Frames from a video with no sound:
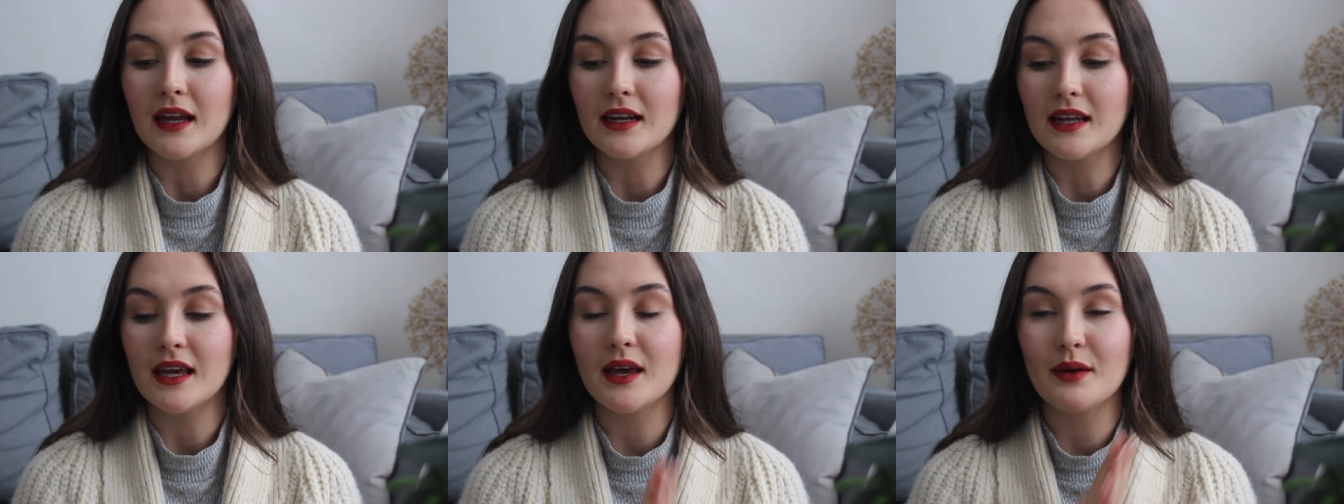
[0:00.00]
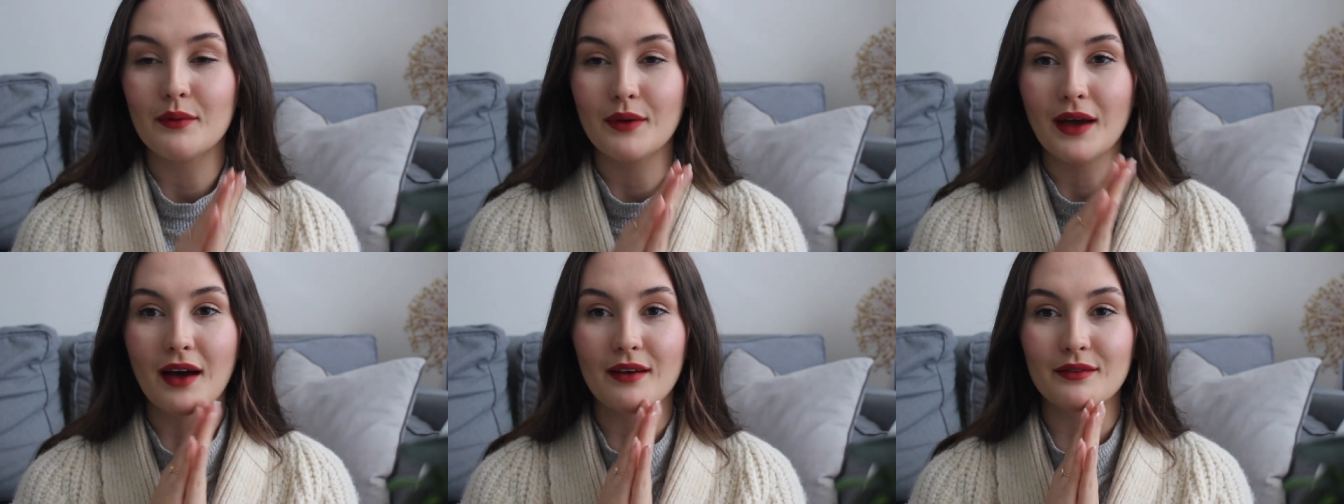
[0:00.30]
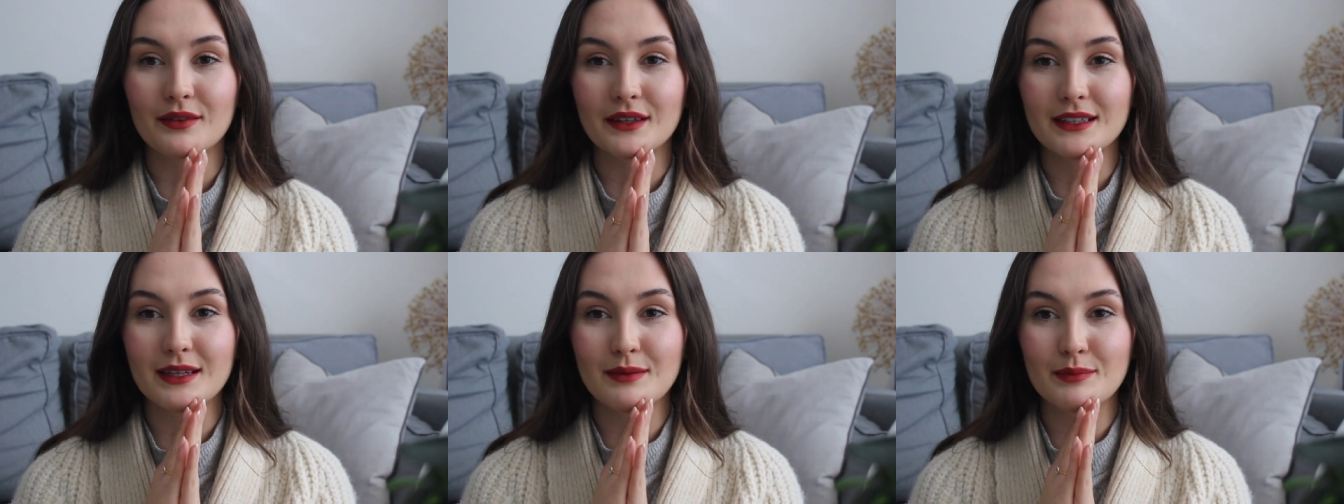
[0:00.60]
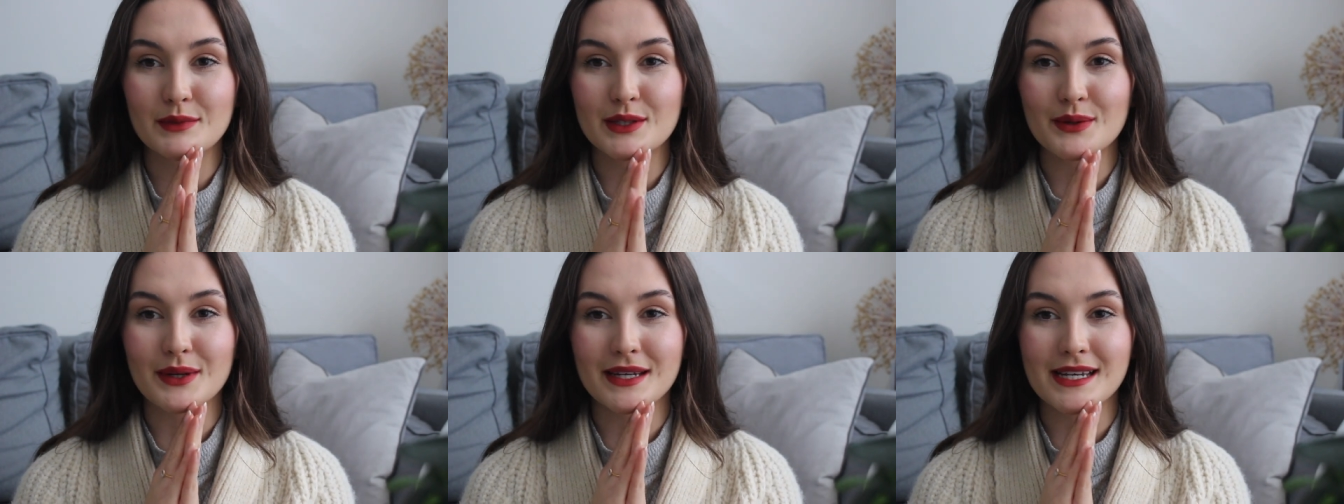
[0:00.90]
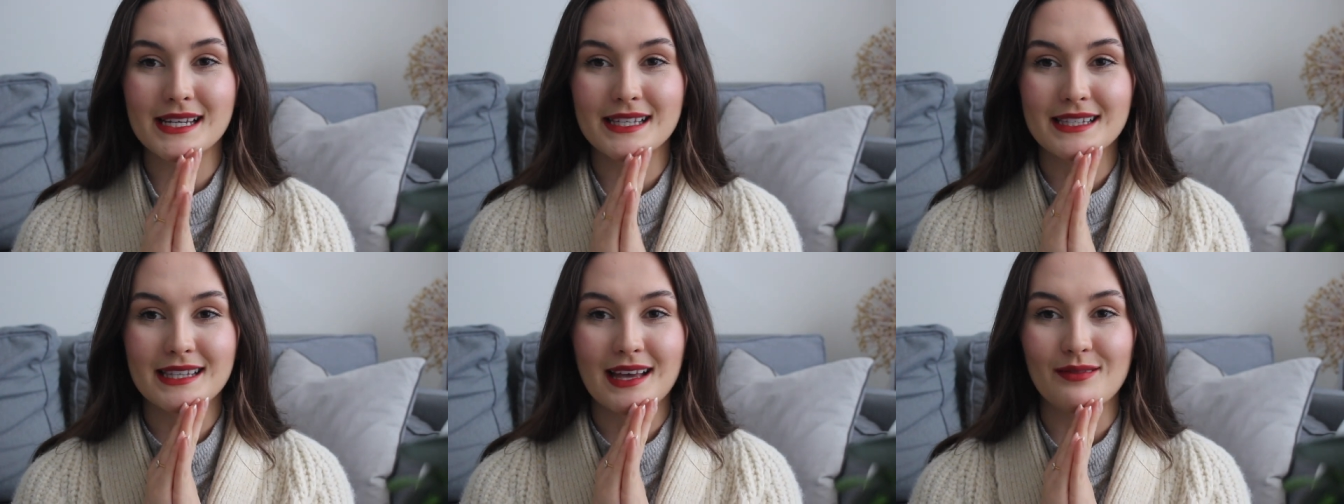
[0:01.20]
And here we have it, number
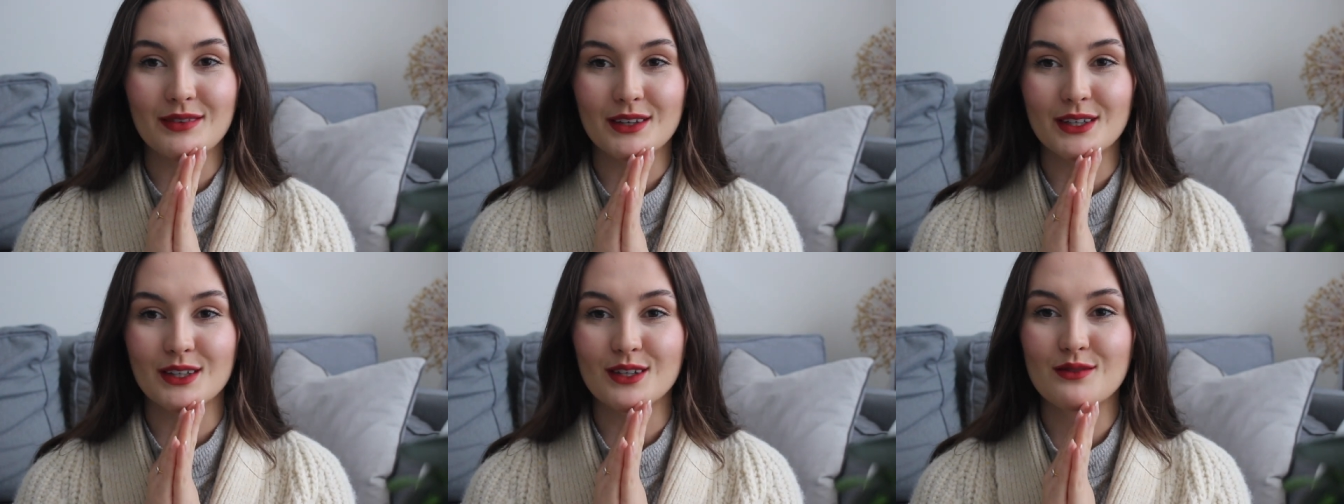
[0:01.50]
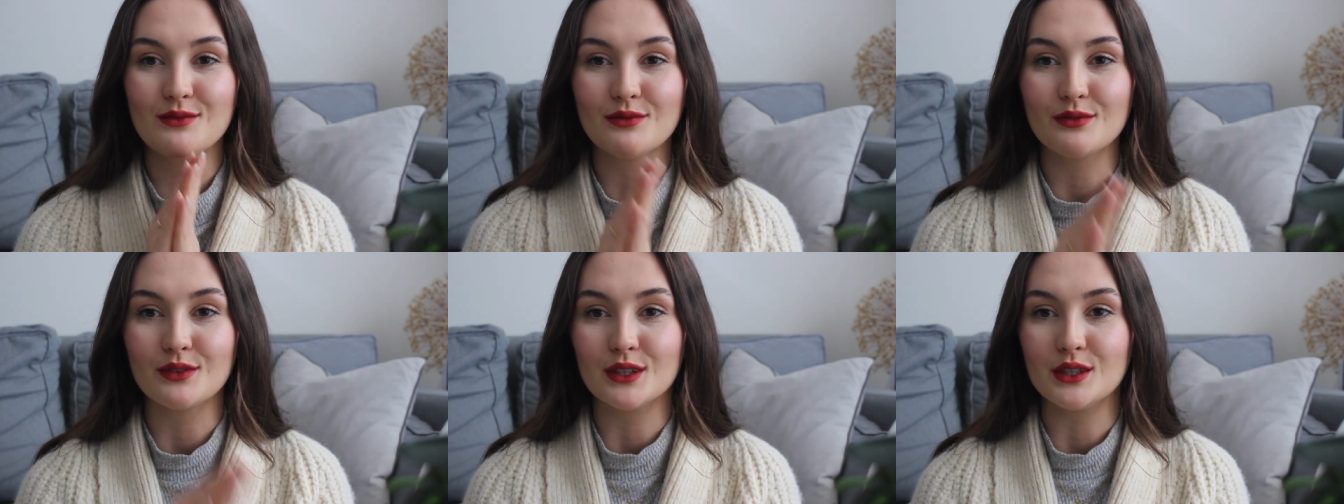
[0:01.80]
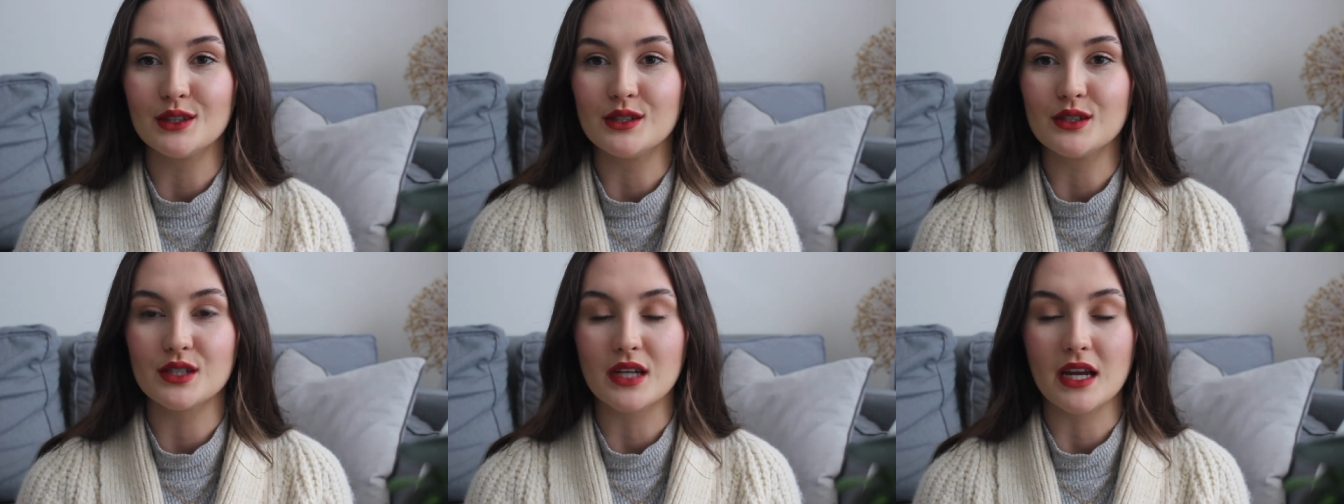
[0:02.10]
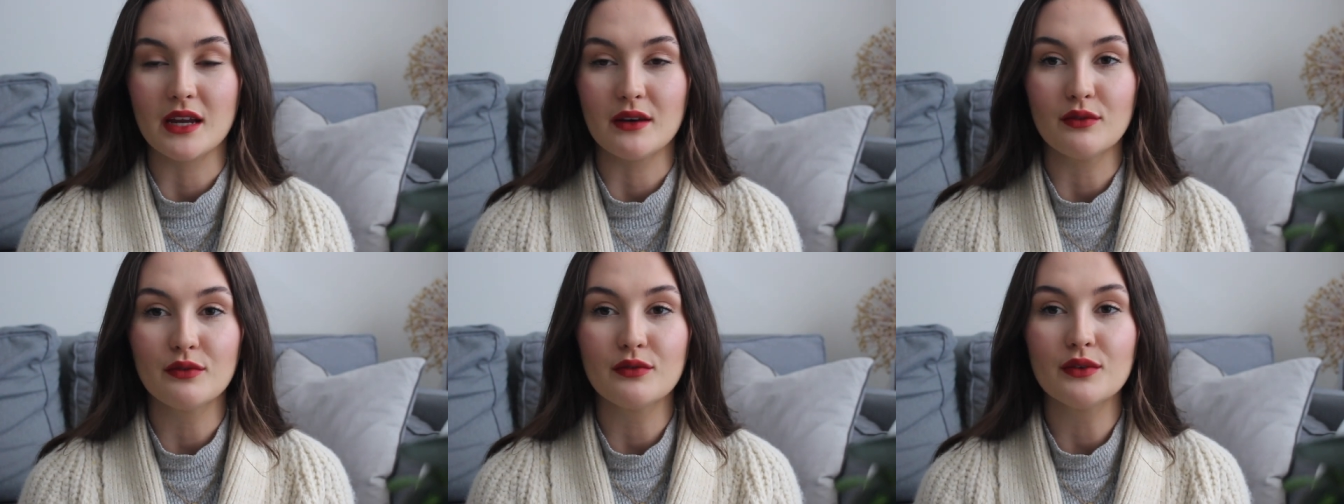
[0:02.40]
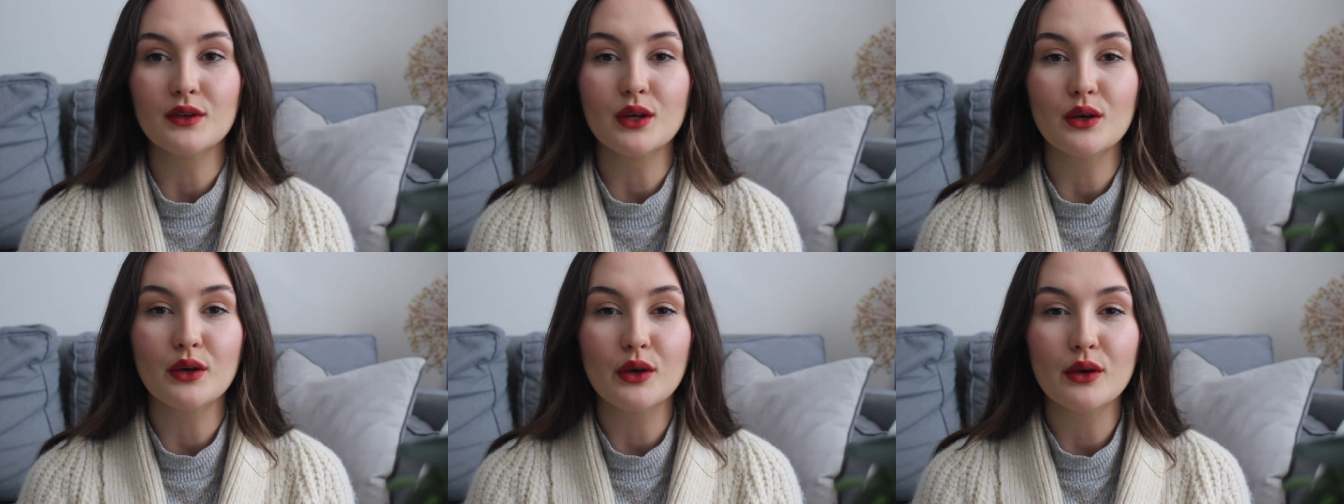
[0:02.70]
twenty-seven, Rouge
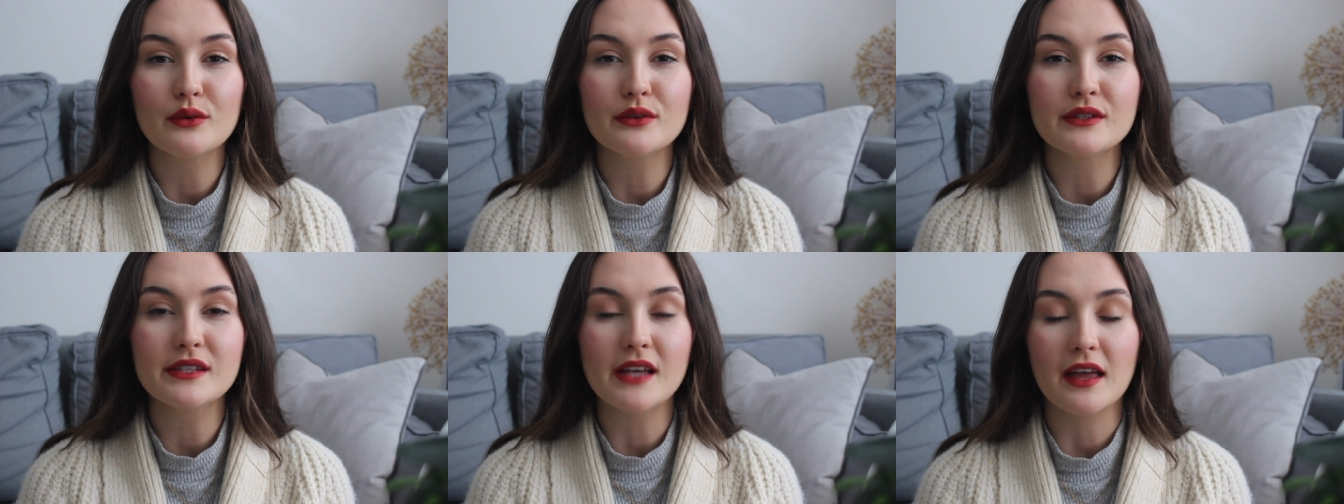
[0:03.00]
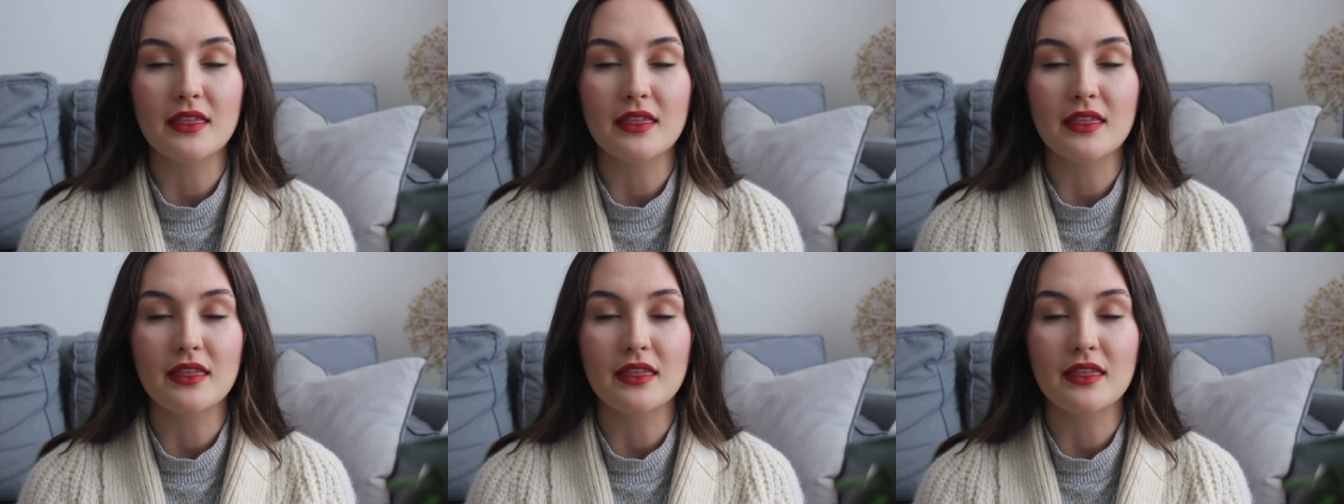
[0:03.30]
Infuse.